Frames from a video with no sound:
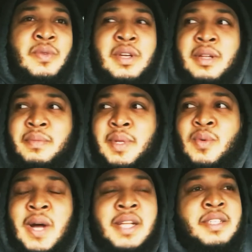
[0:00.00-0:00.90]
to be
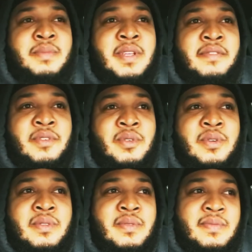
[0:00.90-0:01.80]
watching me if you
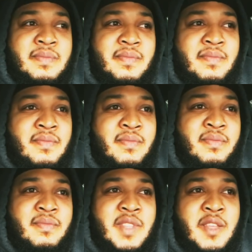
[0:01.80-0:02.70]
don't
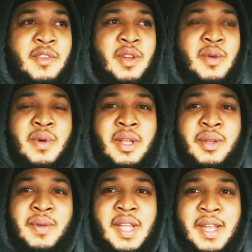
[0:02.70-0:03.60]
want to
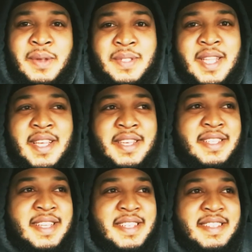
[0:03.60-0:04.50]
do none of those things?
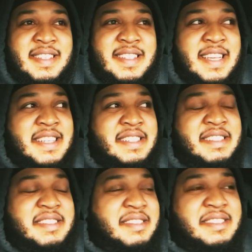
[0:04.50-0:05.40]
That's disgusting.